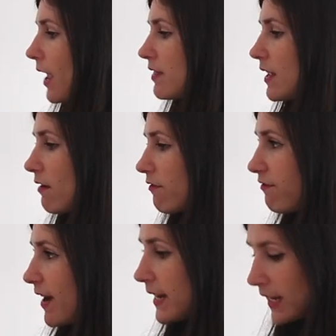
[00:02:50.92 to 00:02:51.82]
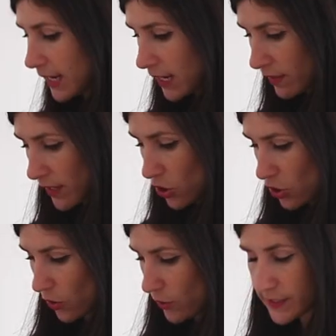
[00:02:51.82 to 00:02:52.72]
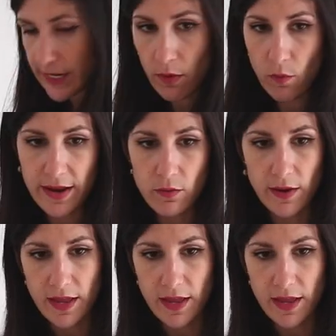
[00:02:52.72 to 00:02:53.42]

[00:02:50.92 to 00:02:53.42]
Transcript: And then finally, the shoes that I went